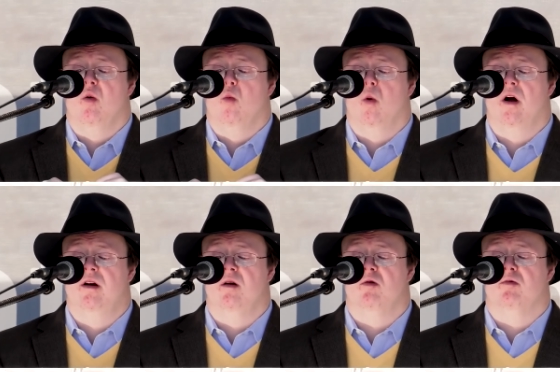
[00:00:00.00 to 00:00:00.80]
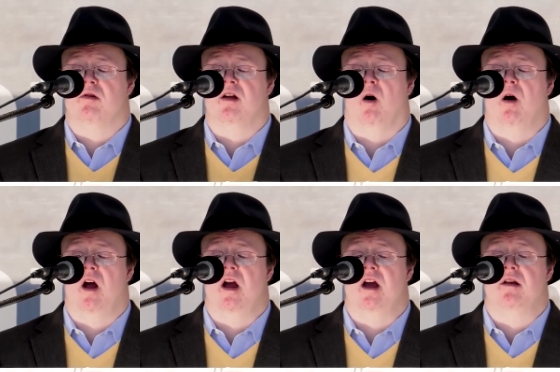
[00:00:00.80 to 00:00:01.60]
would result
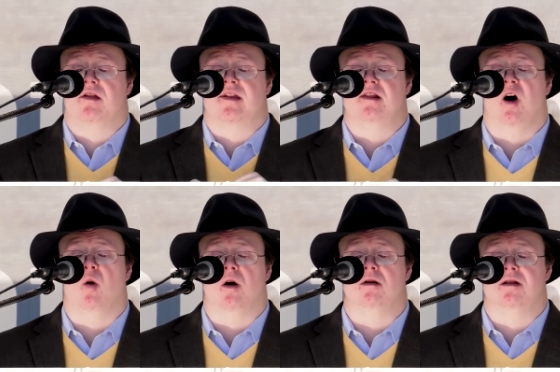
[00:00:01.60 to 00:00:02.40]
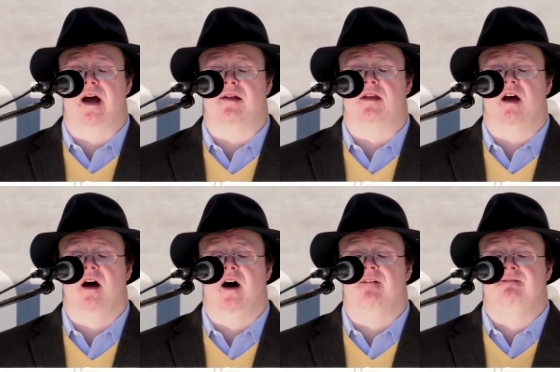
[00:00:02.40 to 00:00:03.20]
in slower, less
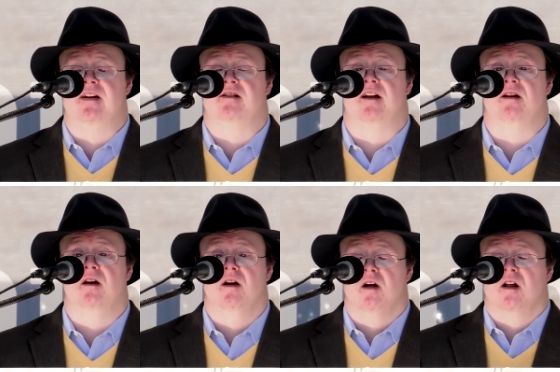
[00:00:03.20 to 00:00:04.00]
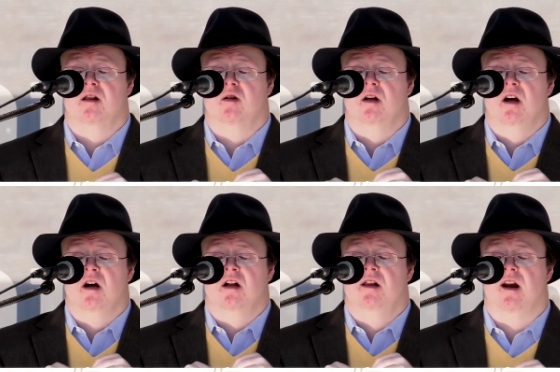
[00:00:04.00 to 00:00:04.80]
efficient
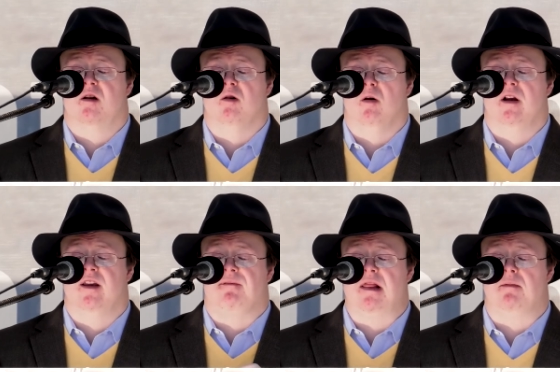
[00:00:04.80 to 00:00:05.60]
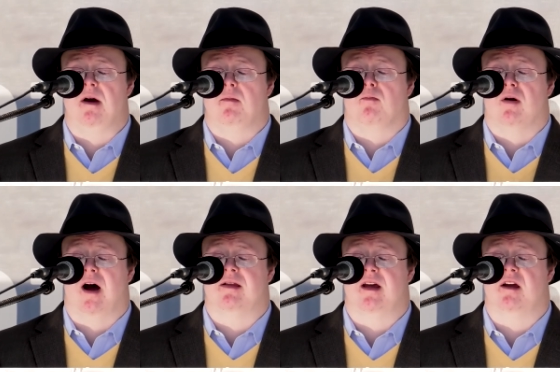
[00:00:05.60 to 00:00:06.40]
clinical development
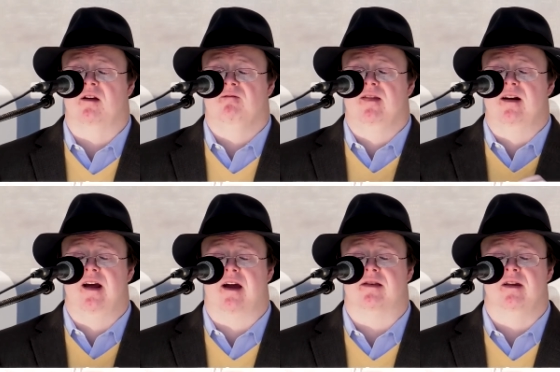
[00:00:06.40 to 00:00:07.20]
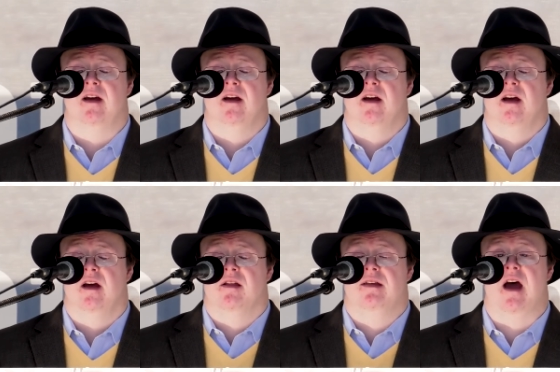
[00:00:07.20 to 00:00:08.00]
process for the next
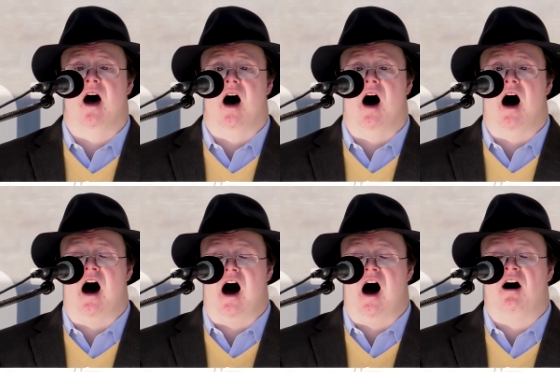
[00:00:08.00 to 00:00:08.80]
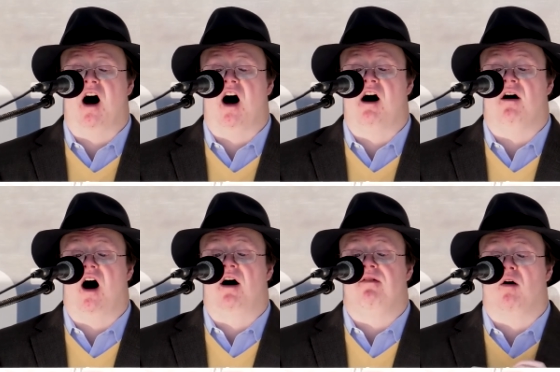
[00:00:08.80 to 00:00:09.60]
set uh, uh,
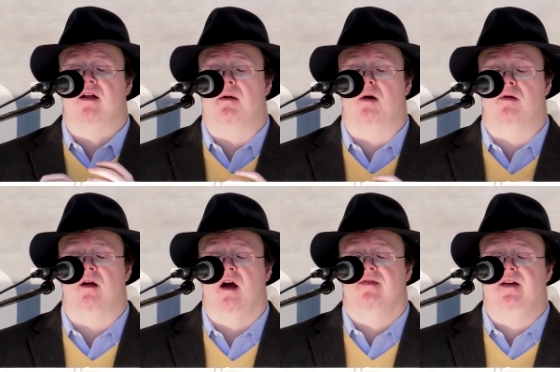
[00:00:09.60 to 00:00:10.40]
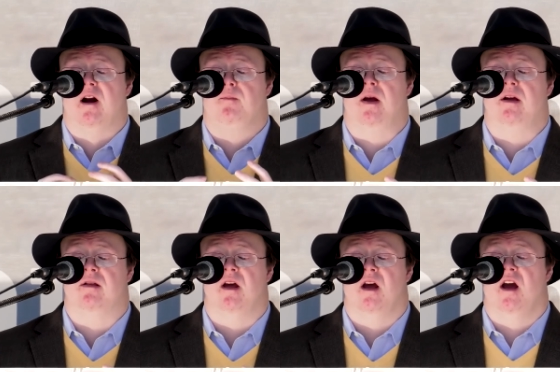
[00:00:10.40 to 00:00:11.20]
of Alzheimer's therapies
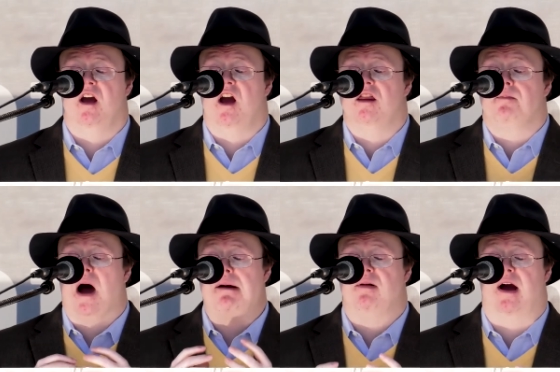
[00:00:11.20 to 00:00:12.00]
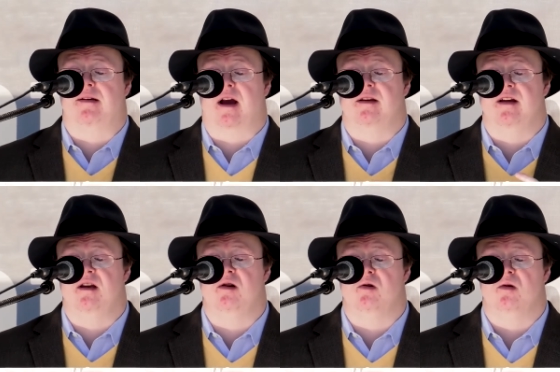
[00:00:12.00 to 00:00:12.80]
in the pipeline to
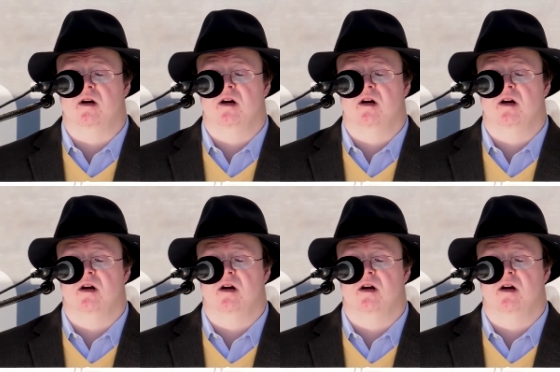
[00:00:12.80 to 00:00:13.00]
continue